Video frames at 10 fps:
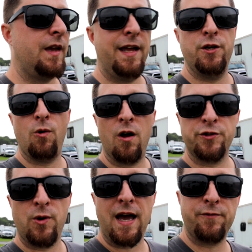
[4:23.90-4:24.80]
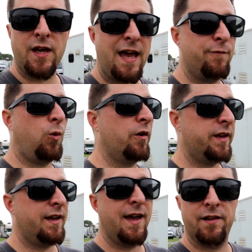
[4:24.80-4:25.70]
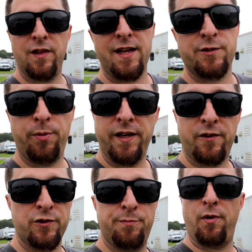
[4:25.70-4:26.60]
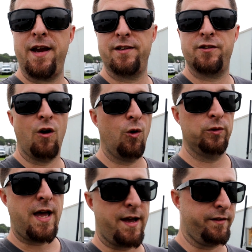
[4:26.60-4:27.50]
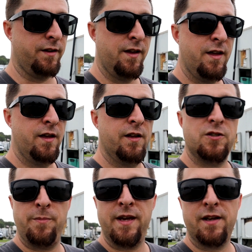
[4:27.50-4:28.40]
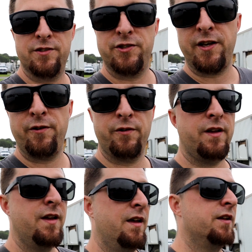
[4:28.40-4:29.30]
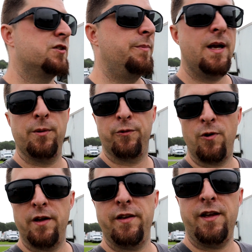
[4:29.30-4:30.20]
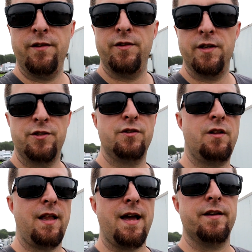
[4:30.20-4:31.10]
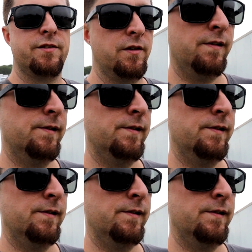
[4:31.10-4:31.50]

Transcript: And you also have to have working headlights, blinkers, brakes, the whole 9, to be considered to be able to run in this class.